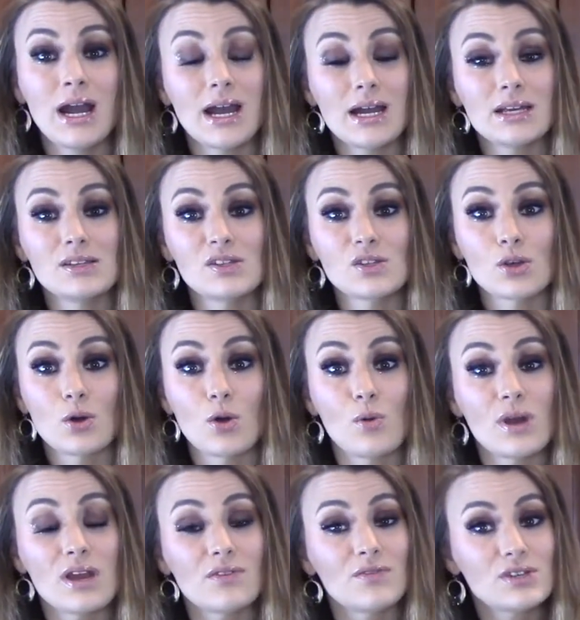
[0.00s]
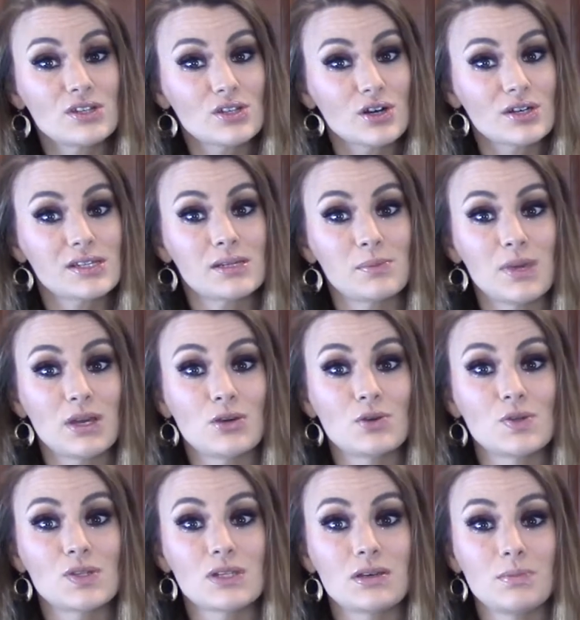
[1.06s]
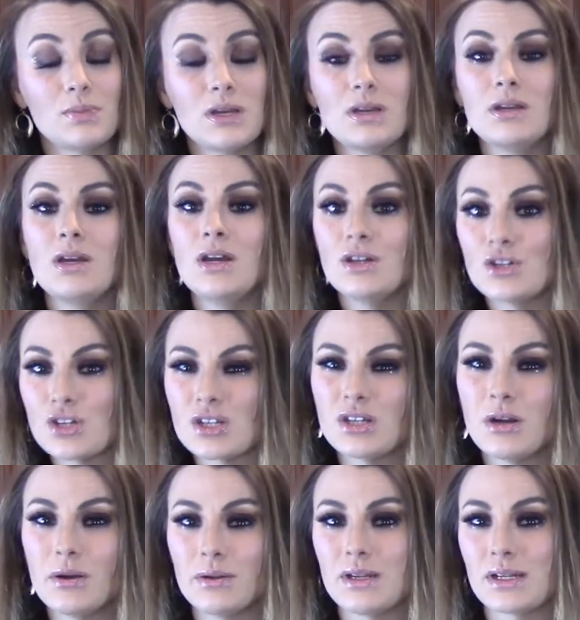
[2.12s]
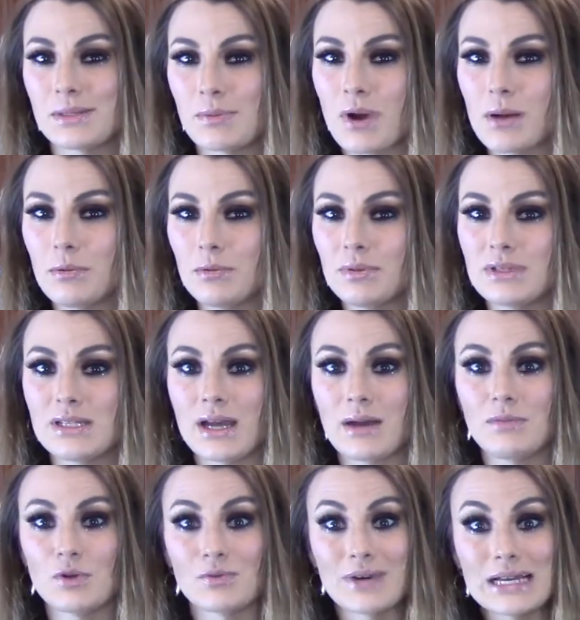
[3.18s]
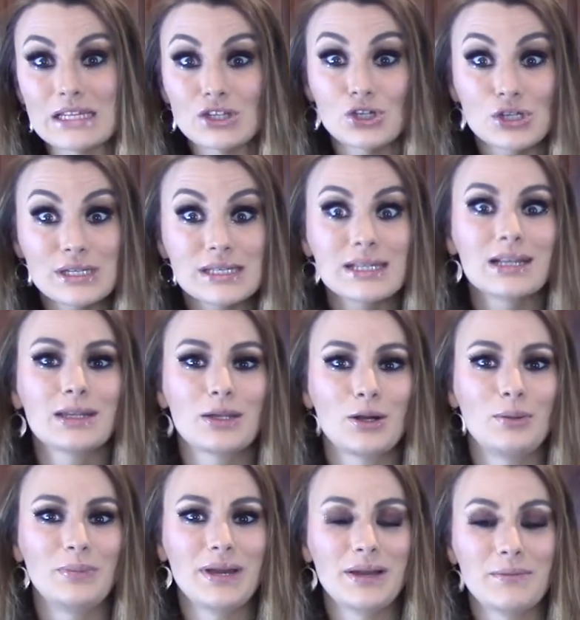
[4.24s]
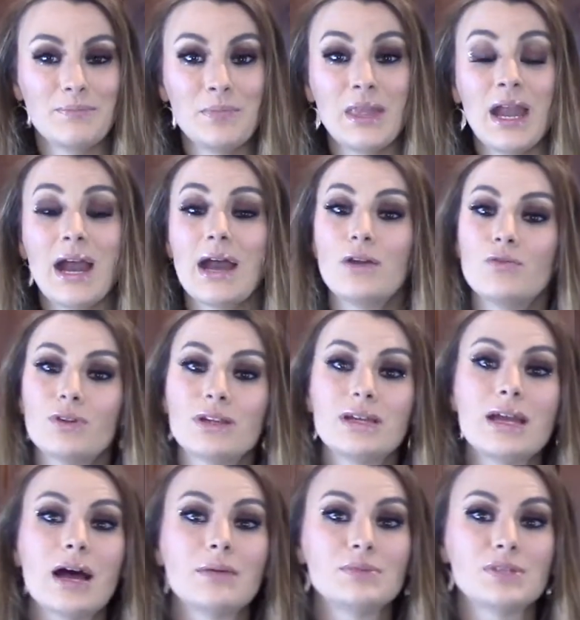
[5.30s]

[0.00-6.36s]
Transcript: And so if it starts to make you sleepy, just know that it's probably time to rest just a little bit and really help